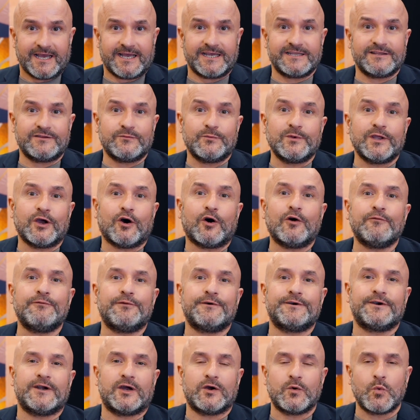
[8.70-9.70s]
and we
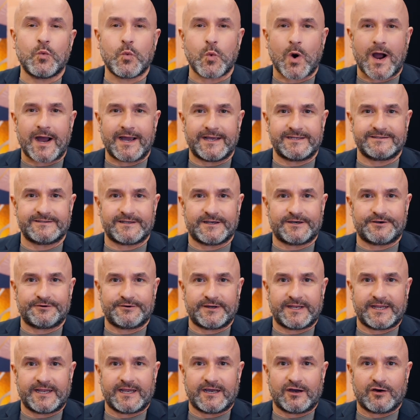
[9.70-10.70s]
offer a wide
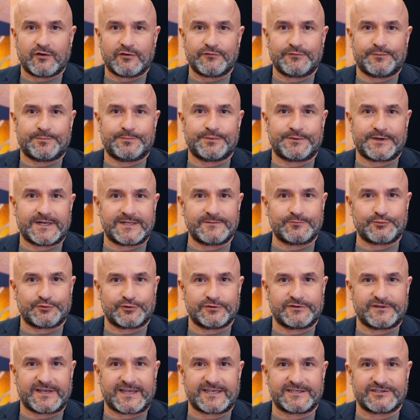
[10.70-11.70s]
array of brand
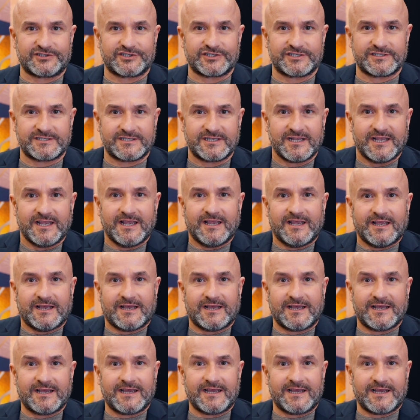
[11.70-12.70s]
protection
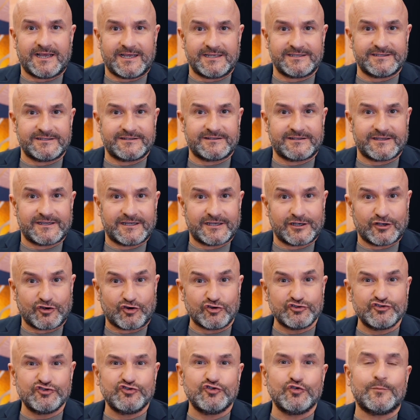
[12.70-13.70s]
uh, and uh,
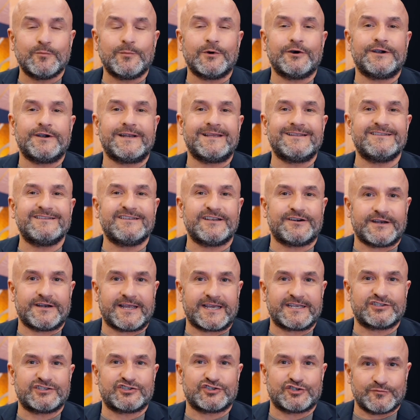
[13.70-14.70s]
consumer
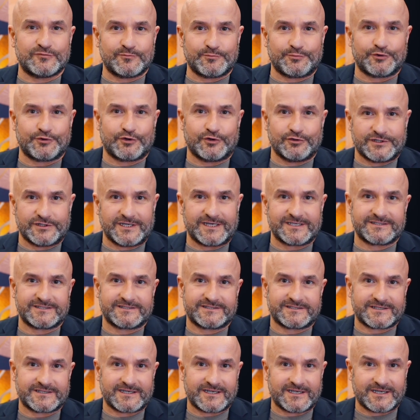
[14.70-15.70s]
interaction
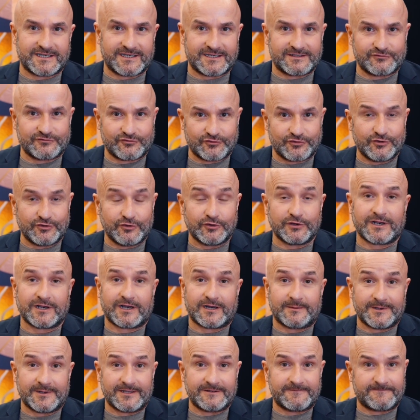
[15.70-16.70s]
products uh, to you.
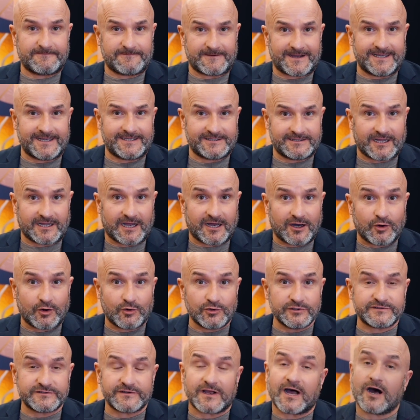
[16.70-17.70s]
Come and find out